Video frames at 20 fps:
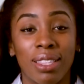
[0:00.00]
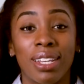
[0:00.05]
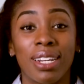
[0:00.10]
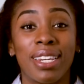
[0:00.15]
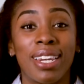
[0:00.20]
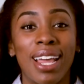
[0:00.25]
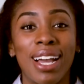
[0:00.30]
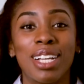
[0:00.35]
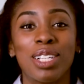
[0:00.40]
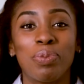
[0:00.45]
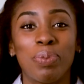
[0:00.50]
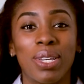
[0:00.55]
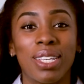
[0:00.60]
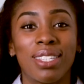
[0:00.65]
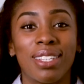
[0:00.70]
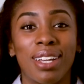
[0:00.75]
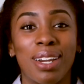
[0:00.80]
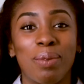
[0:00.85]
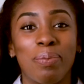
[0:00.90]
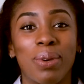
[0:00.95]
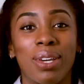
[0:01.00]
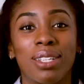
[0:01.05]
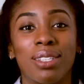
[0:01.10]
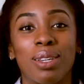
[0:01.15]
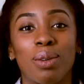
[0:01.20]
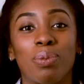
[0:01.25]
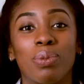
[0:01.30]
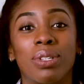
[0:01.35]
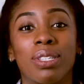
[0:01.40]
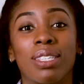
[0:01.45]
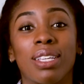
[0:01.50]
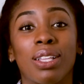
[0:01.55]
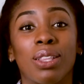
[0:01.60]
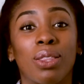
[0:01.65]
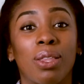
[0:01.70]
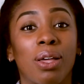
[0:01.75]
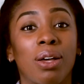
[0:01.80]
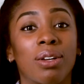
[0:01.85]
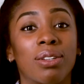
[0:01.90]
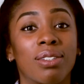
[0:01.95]
The next piece that I picked up is a
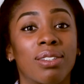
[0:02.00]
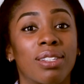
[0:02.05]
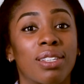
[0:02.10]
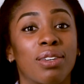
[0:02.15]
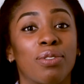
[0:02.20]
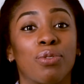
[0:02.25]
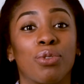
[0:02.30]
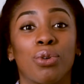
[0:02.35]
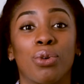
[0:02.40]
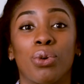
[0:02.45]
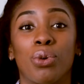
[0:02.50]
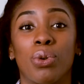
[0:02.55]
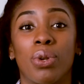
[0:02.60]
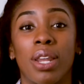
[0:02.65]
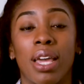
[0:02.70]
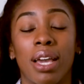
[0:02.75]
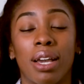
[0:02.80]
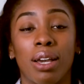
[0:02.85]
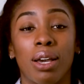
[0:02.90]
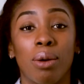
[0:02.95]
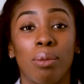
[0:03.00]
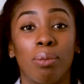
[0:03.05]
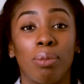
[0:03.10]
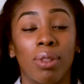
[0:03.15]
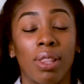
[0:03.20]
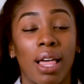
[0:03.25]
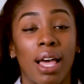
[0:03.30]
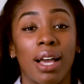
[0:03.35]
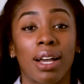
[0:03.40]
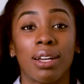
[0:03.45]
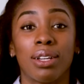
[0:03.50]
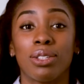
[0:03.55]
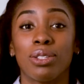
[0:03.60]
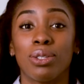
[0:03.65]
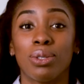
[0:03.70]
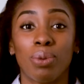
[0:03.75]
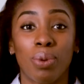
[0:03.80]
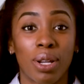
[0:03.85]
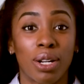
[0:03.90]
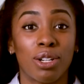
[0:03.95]
long sleeve crew neck black
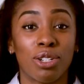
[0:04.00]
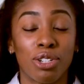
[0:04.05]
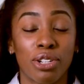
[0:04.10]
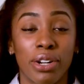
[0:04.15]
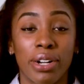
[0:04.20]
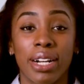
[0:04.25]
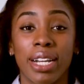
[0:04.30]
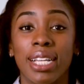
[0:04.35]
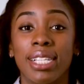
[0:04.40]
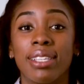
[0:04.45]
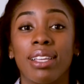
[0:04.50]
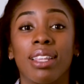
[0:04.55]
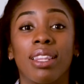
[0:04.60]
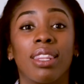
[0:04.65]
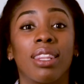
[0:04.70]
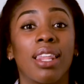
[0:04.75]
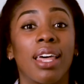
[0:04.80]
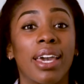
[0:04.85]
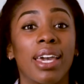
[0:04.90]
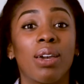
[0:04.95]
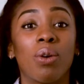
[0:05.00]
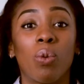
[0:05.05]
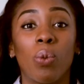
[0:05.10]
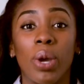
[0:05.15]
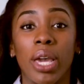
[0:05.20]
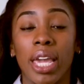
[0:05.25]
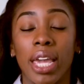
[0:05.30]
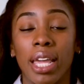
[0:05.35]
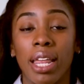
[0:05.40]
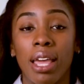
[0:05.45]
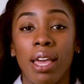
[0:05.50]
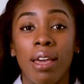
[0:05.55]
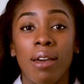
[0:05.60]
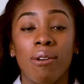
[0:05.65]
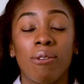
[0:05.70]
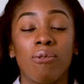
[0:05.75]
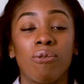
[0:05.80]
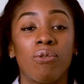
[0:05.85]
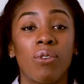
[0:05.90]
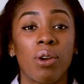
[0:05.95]
sweater shirt. It's a lightweight,
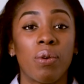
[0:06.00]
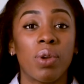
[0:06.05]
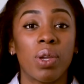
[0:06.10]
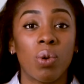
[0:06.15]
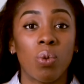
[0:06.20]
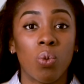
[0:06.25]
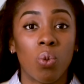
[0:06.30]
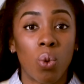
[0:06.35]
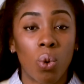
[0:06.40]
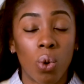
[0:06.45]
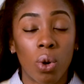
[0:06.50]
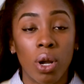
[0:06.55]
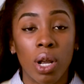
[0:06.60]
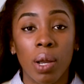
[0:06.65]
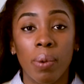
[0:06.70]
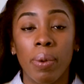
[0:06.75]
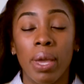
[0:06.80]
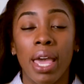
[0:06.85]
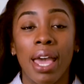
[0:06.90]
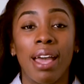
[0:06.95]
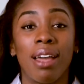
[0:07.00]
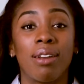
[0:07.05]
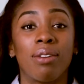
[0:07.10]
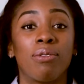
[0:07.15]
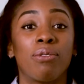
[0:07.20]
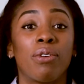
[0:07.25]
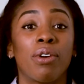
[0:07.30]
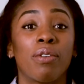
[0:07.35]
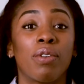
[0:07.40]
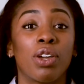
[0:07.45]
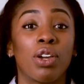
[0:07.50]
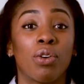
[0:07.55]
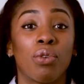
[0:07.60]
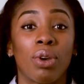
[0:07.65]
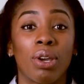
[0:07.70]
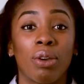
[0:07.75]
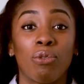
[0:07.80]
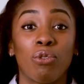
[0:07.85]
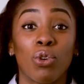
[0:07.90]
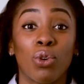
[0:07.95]
very warm, and very
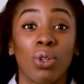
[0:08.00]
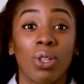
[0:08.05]
great for